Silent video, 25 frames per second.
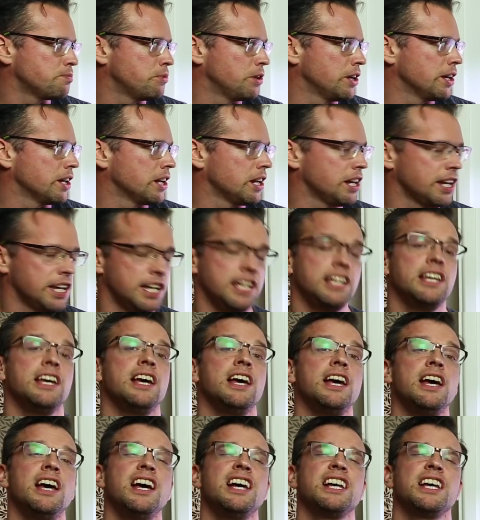brilliantly,
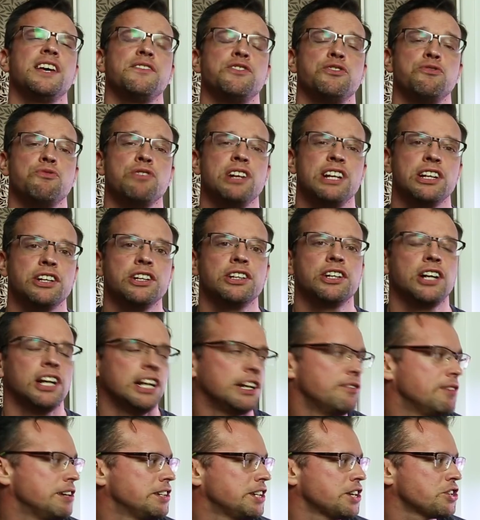gives you a really good
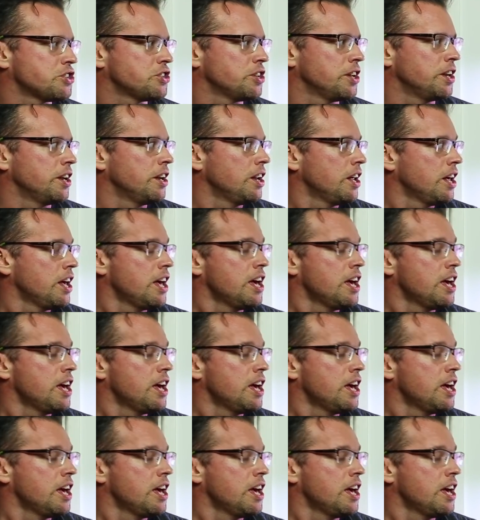colour rendition.